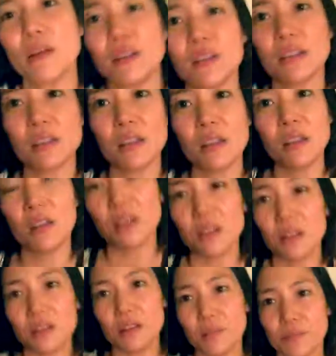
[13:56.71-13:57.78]
I just
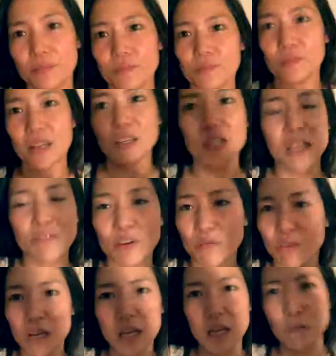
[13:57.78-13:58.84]
have
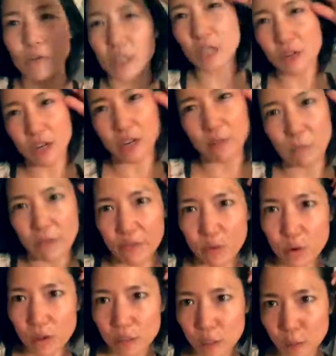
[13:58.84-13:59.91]
to keep redirecting my
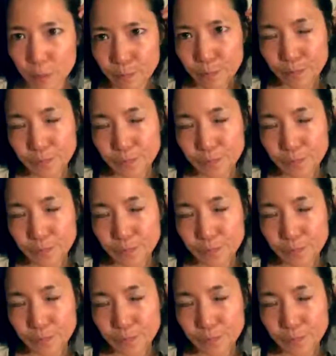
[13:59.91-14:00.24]
focus.